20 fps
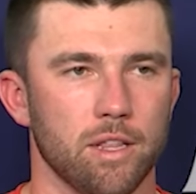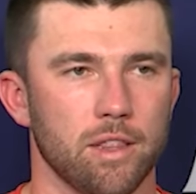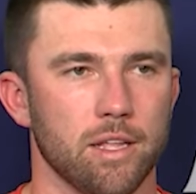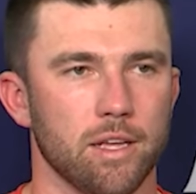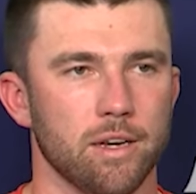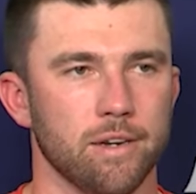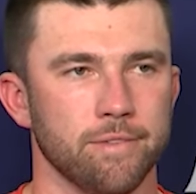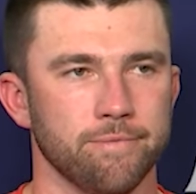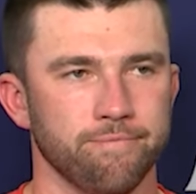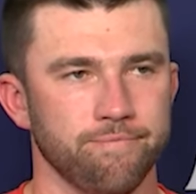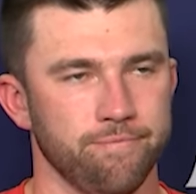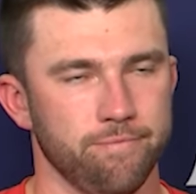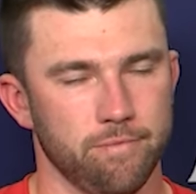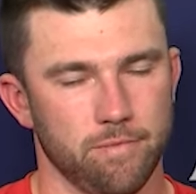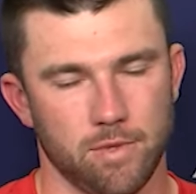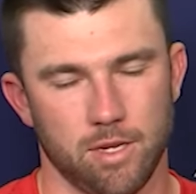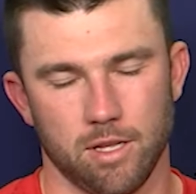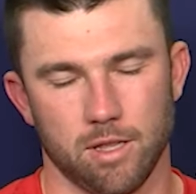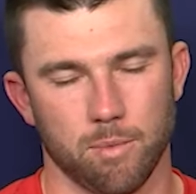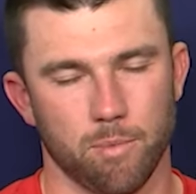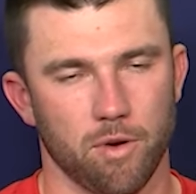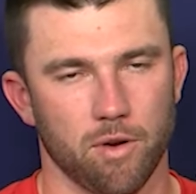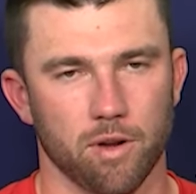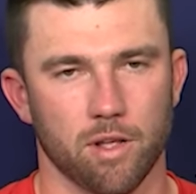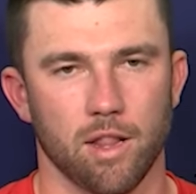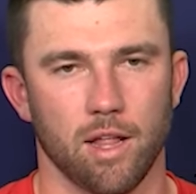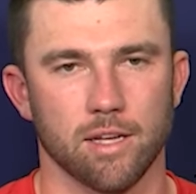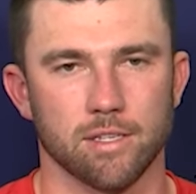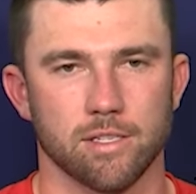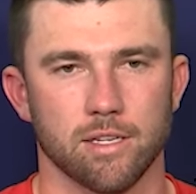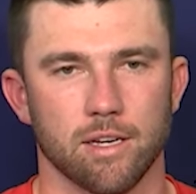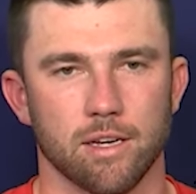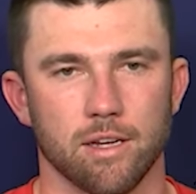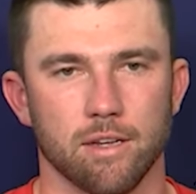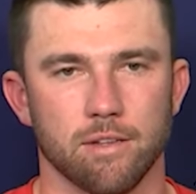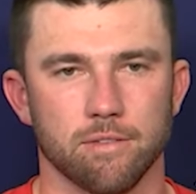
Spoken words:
and then getting the ball to Class A.